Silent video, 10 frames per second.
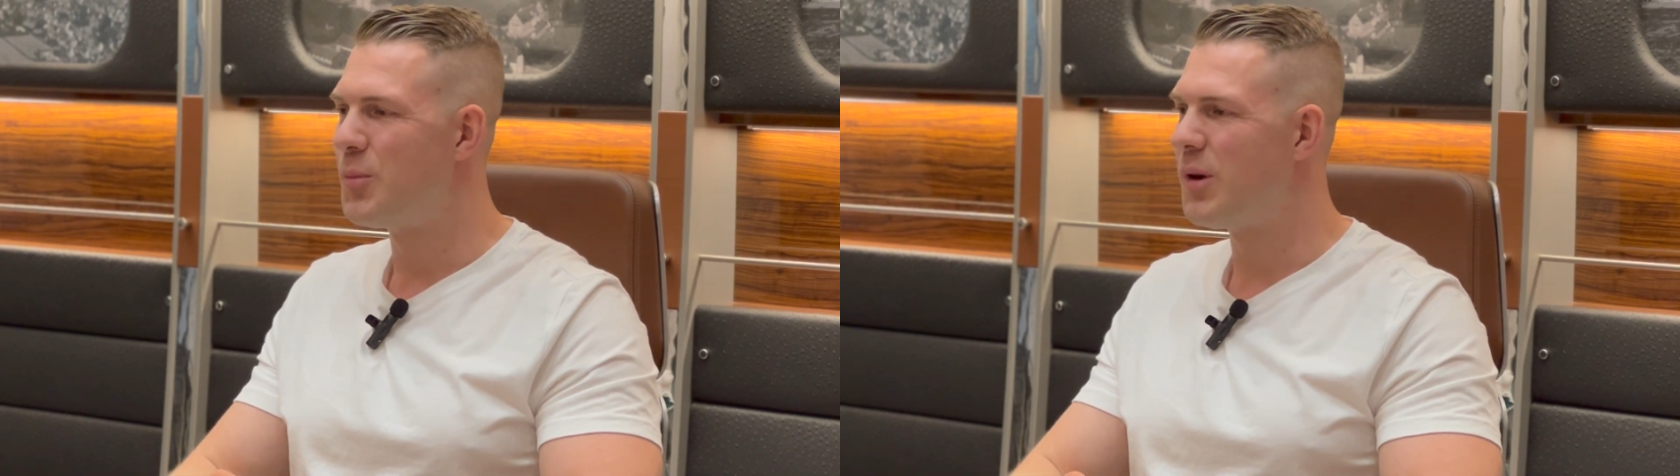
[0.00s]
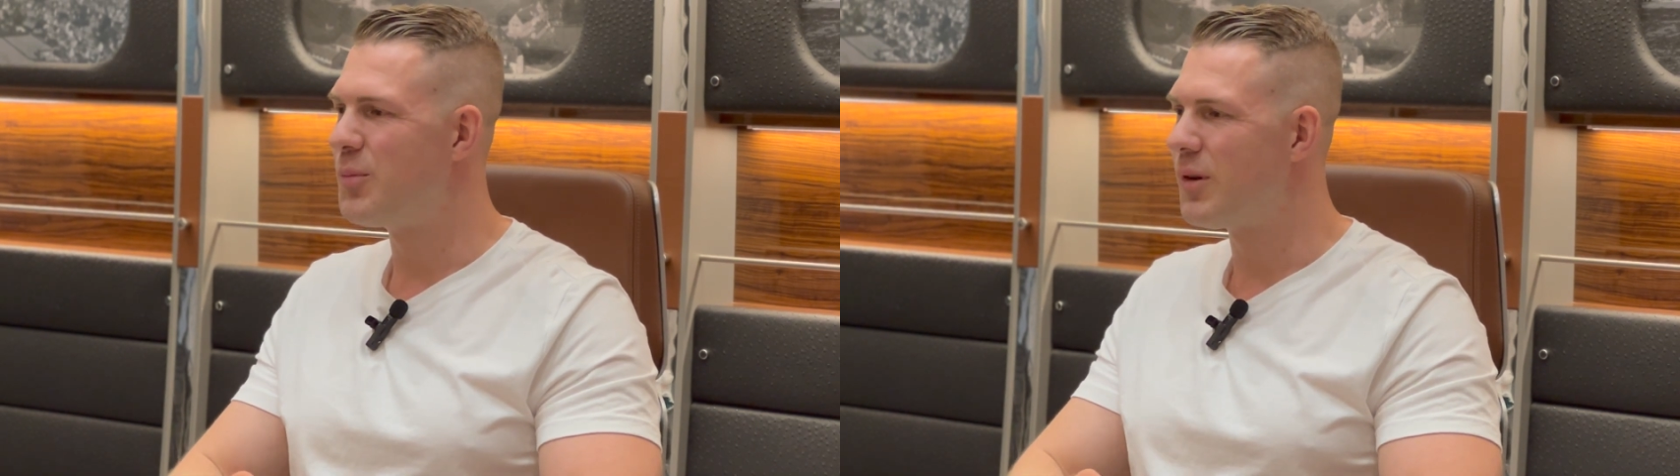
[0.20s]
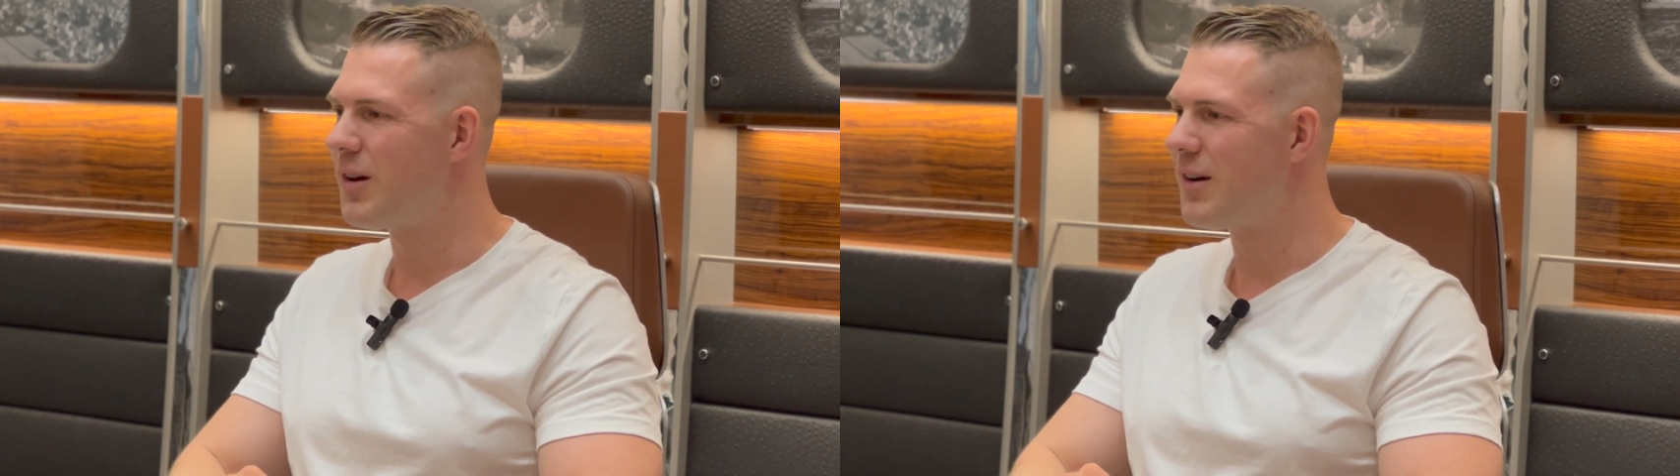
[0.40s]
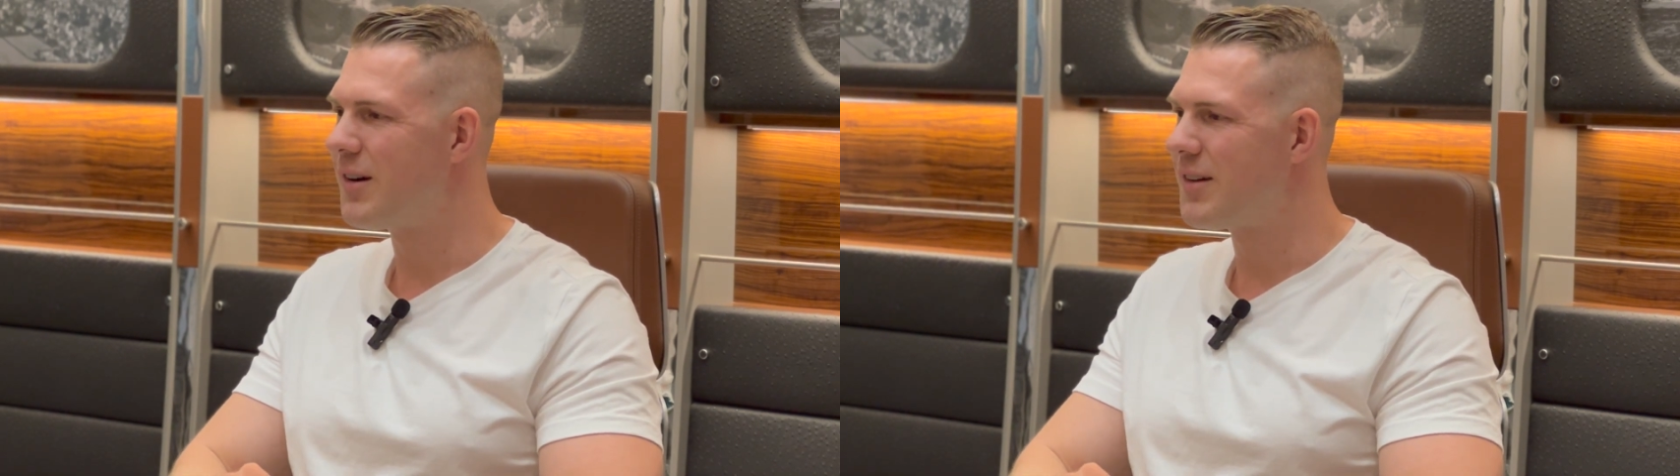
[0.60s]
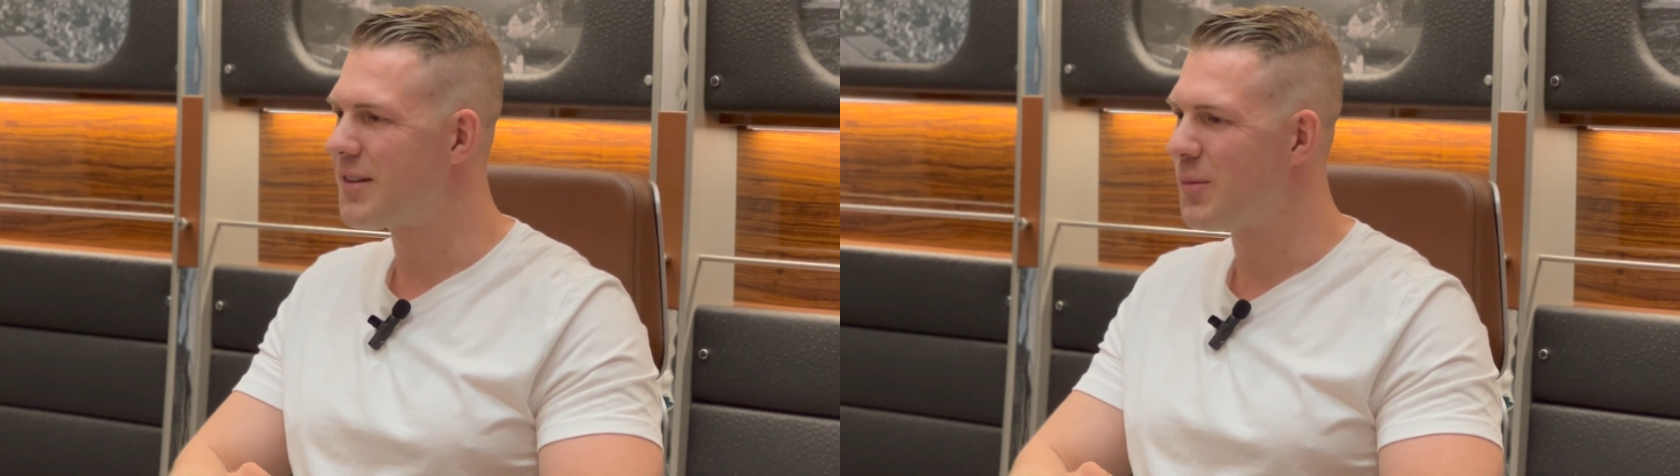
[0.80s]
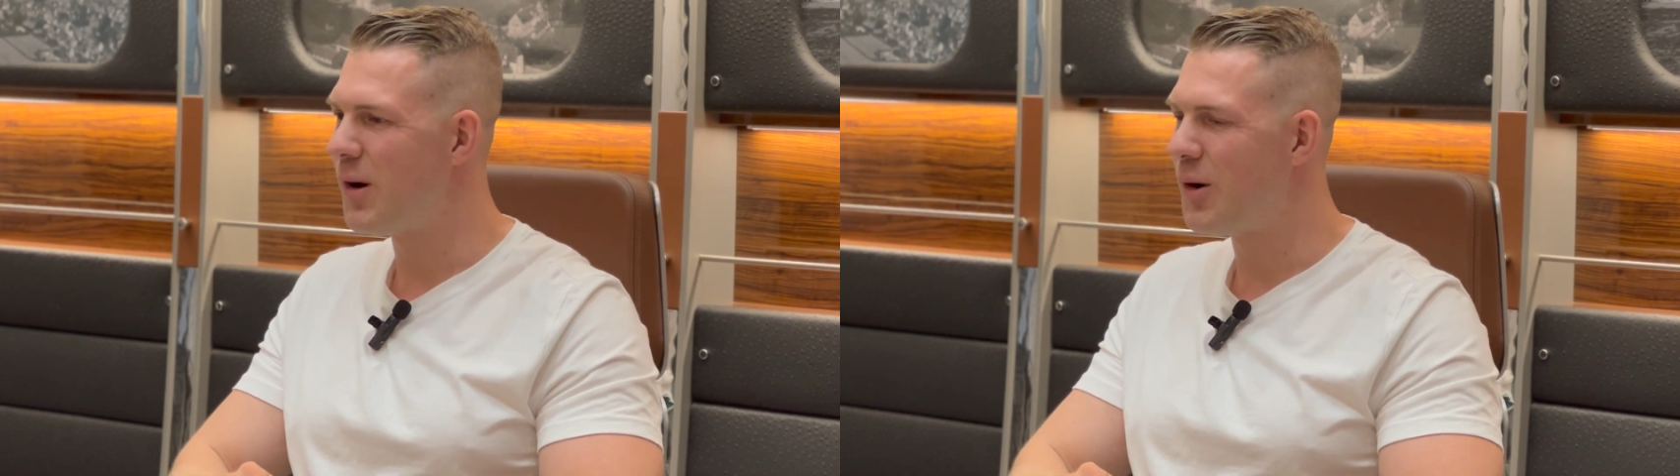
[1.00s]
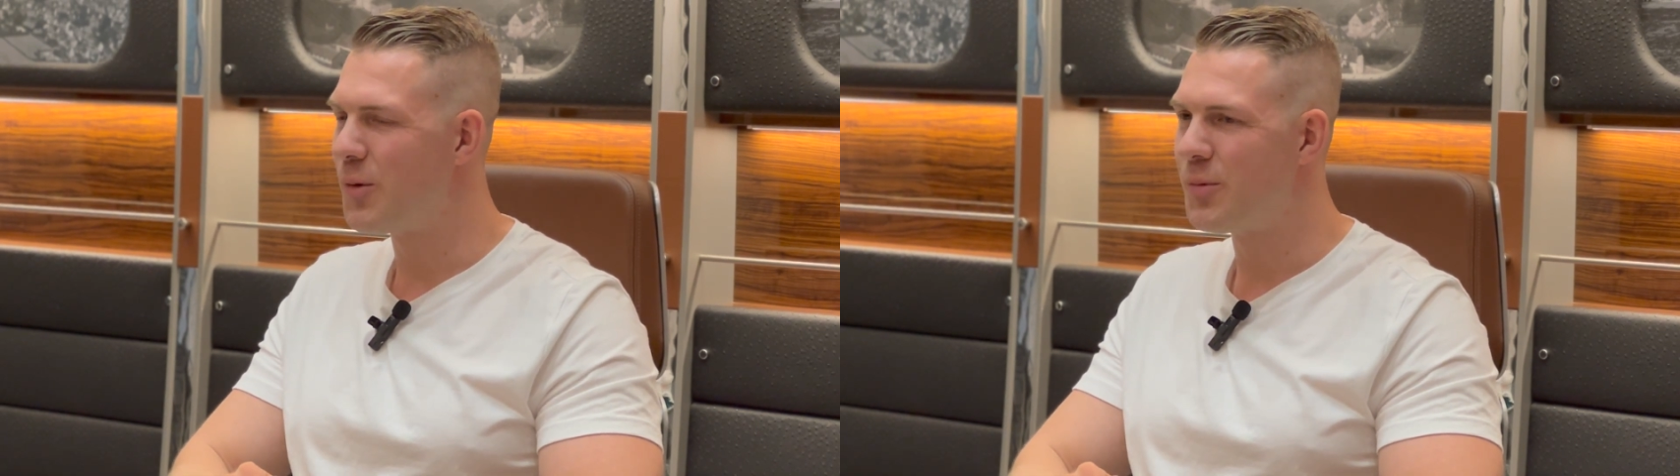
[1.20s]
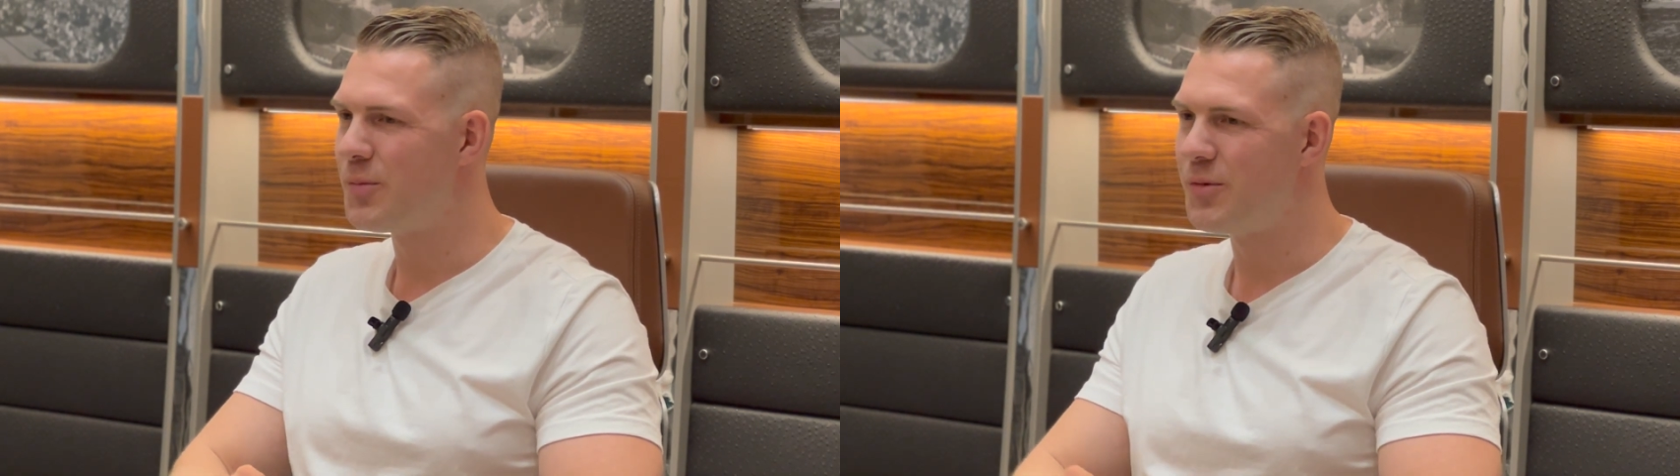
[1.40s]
People are somehow